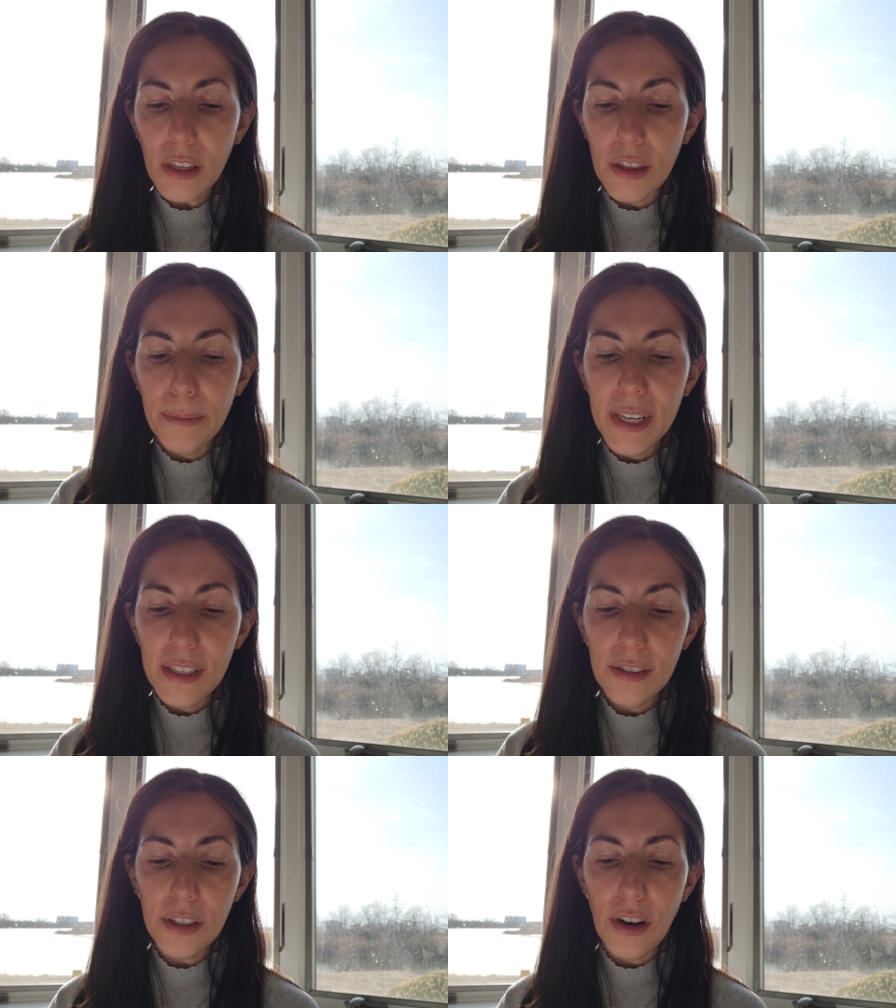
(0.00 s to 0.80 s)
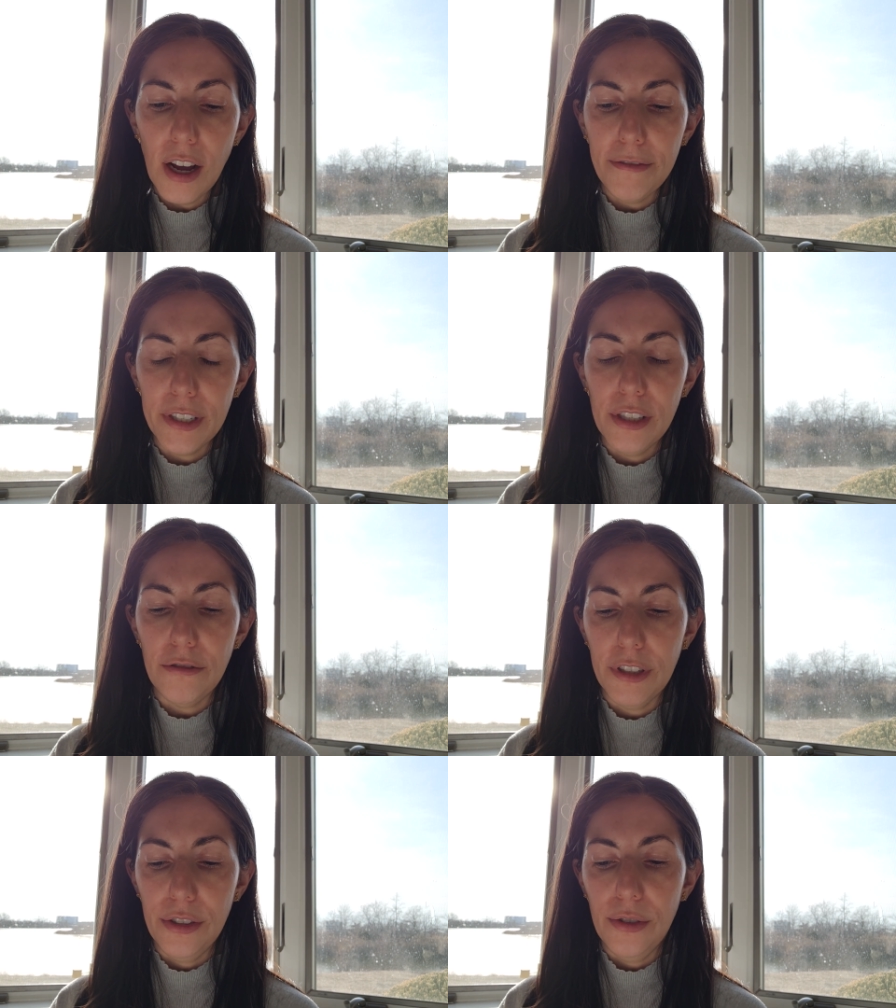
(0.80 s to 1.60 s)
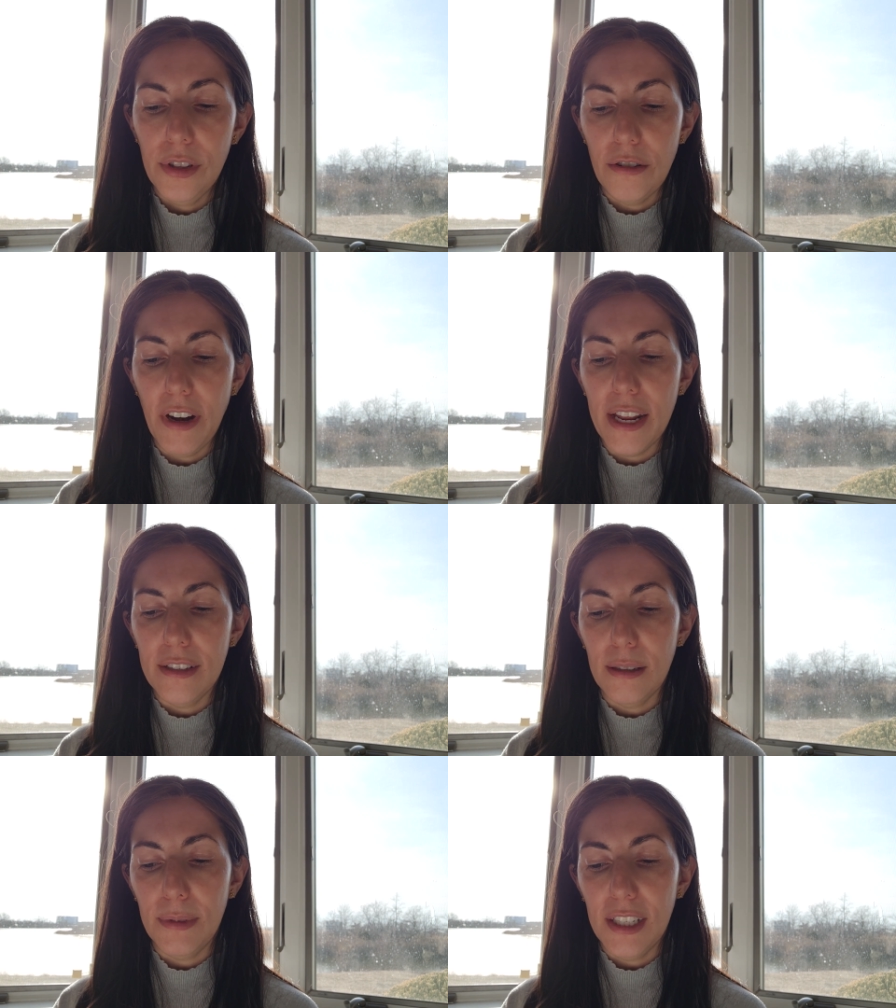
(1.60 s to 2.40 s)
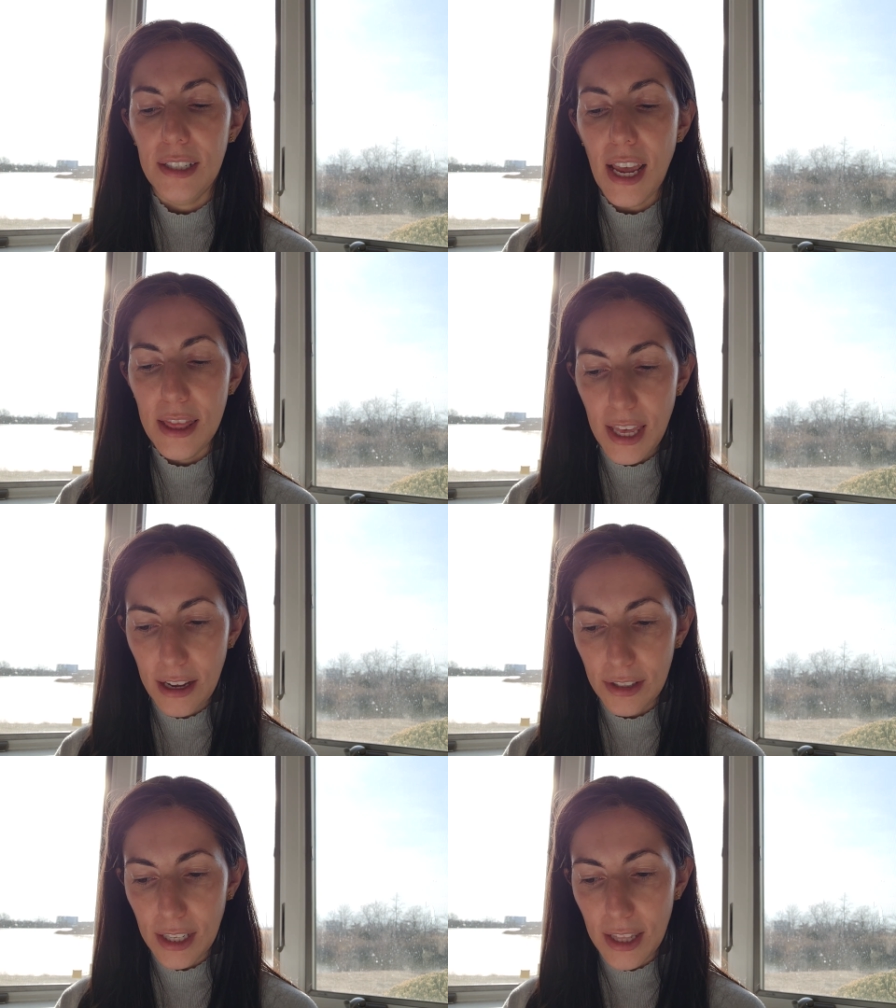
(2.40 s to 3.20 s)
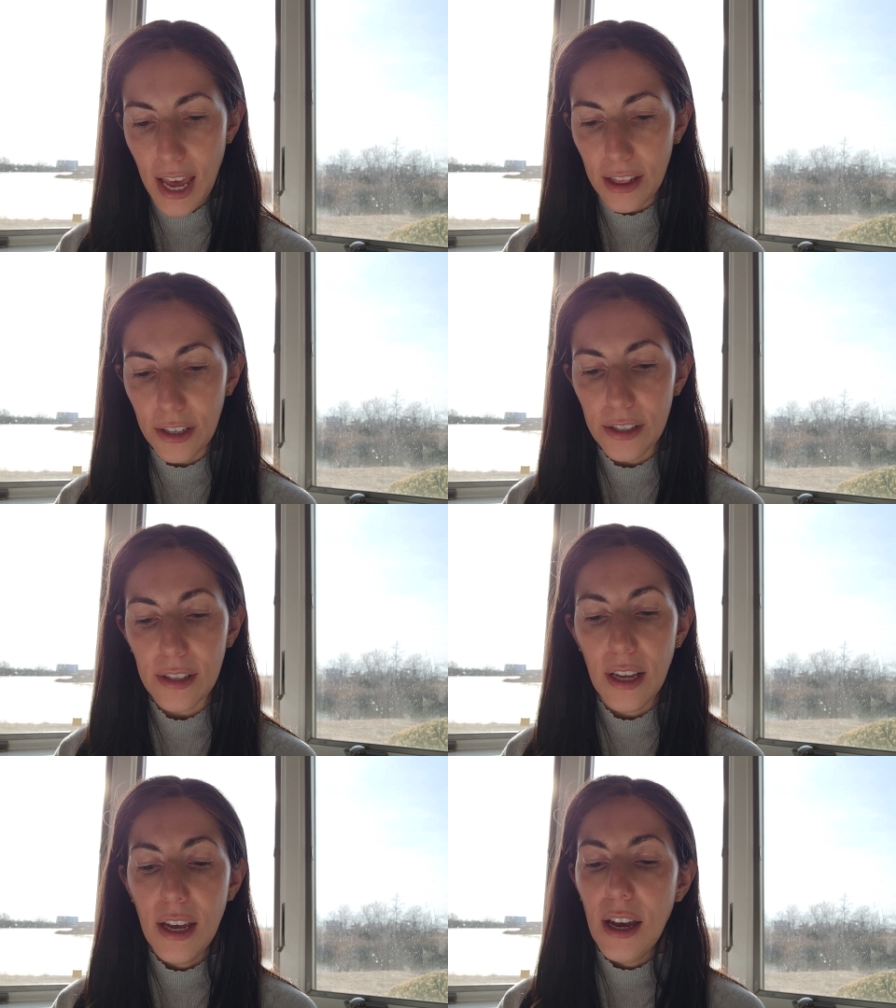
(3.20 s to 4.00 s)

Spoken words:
the minister offered to reduce the ransom to $10,000.